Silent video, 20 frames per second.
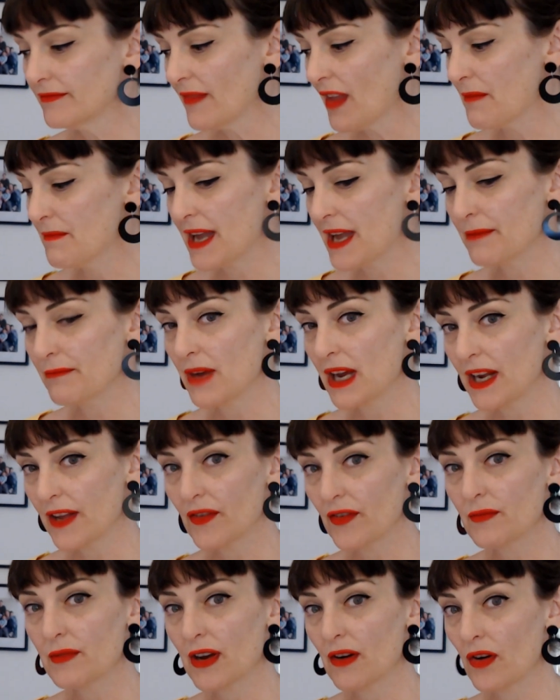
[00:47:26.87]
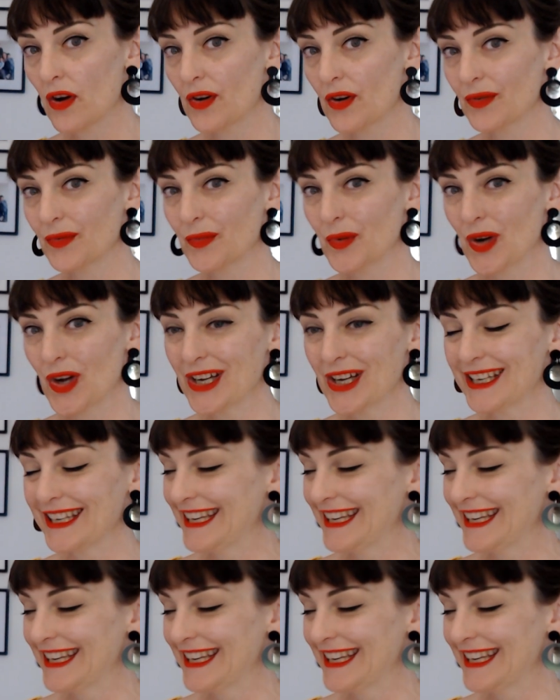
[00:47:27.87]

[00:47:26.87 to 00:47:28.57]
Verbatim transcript: make money from their own work,